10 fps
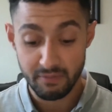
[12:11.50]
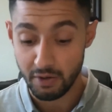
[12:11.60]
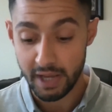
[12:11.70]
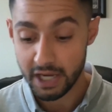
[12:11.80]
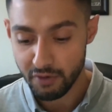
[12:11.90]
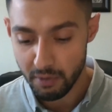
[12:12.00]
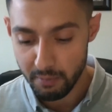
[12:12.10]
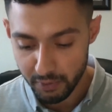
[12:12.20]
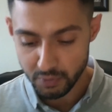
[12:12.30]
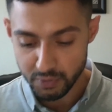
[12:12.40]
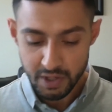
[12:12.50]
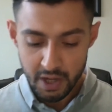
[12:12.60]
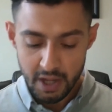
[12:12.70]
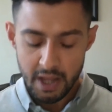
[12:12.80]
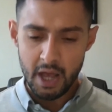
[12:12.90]
cash flow models,
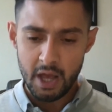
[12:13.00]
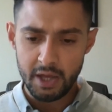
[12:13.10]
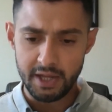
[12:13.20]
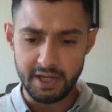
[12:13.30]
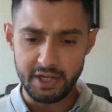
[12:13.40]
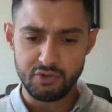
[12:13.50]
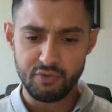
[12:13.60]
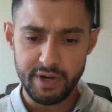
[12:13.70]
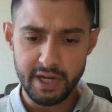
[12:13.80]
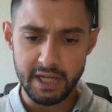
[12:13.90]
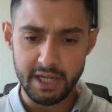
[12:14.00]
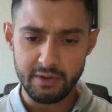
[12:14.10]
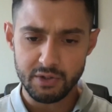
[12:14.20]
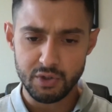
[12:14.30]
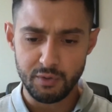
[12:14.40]
is really
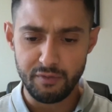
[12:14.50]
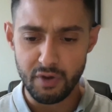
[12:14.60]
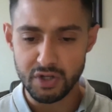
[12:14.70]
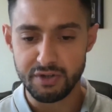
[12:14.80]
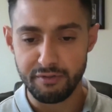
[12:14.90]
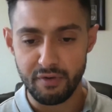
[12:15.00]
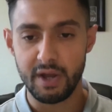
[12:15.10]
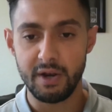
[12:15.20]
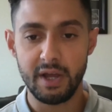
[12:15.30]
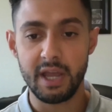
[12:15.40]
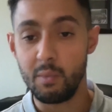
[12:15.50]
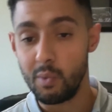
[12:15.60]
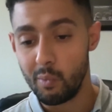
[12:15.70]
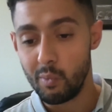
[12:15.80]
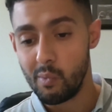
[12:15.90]
to first define, okay,
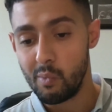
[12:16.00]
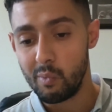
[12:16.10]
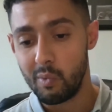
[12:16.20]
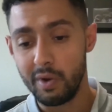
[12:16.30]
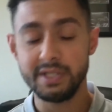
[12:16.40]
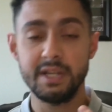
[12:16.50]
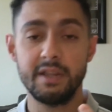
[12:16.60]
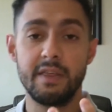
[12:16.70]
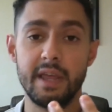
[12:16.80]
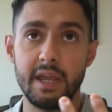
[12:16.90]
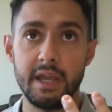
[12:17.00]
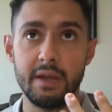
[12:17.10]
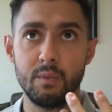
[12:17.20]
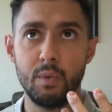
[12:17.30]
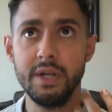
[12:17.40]
what does
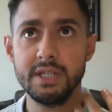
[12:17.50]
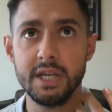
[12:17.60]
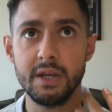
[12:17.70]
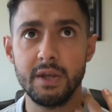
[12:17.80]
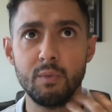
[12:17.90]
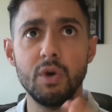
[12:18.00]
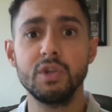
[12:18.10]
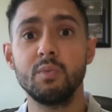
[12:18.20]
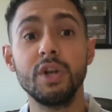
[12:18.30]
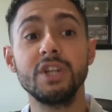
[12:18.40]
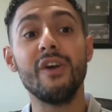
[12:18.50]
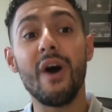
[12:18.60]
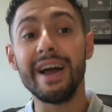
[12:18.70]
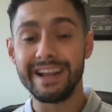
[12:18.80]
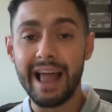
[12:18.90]
the
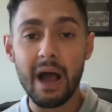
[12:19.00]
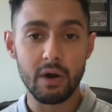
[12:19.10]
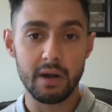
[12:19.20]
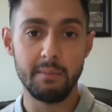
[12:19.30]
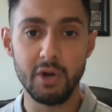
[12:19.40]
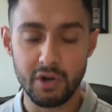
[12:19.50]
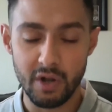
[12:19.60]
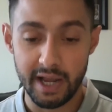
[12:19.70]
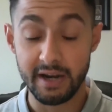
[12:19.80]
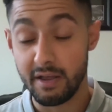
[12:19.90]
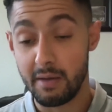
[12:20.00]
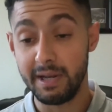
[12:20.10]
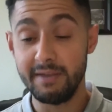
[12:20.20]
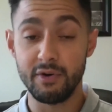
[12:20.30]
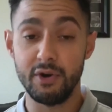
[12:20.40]
ideal outcome look like? And
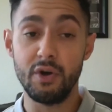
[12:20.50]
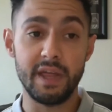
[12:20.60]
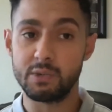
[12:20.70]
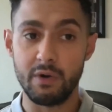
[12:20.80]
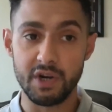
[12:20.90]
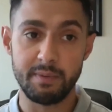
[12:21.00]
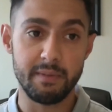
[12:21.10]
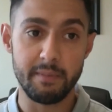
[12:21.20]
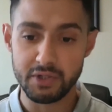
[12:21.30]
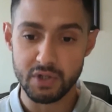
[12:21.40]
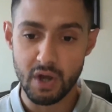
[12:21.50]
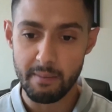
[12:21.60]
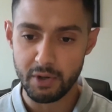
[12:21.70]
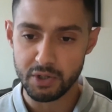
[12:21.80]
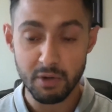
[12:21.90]
believe it or not, that's where I spend the most time,
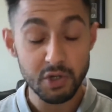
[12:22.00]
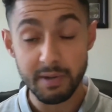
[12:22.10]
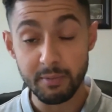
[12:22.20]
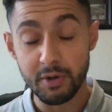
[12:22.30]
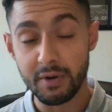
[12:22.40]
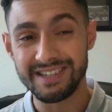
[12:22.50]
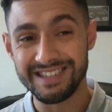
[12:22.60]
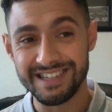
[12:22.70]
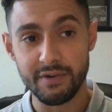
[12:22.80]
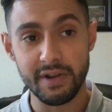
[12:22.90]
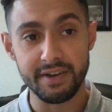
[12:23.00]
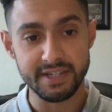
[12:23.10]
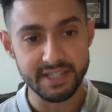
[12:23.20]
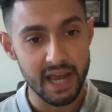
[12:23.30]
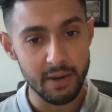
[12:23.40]
because most people don't necessarily
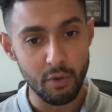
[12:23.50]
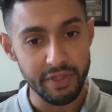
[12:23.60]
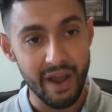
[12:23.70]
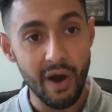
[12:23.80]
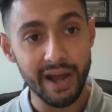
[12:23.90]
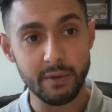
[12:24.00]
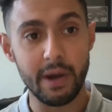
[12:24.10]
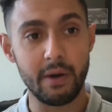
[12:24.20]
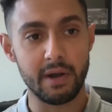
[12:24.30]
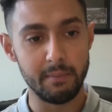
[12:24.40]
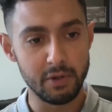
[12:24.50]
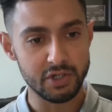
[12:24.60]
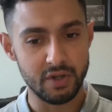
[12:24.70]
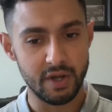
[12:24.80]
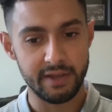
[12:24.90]
understand what the ideal outcome looks
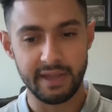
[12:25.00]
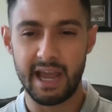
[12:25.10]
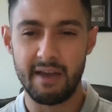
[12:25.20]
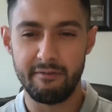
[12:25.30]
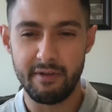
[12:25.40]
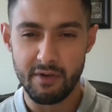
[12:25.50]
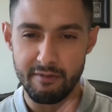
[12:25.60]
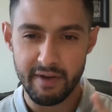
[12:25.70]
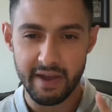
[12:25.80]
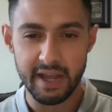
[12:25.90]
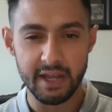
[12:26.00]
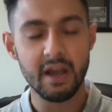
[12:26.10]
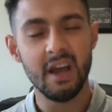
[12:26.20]
like. They have very vague,